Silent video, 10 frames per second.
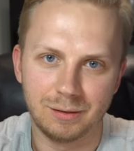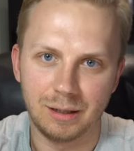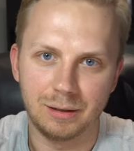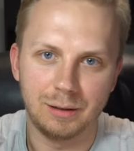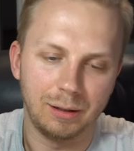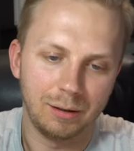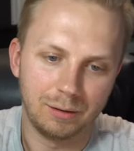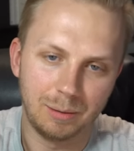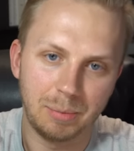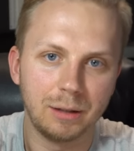Uh, the,
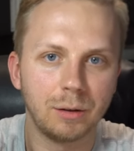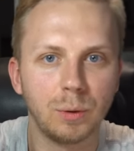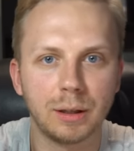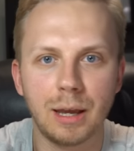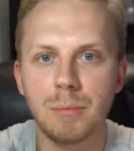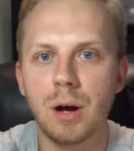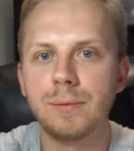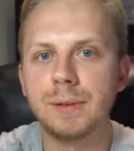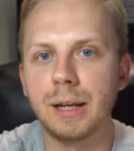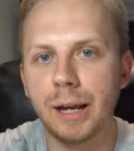the balance wheel came off, the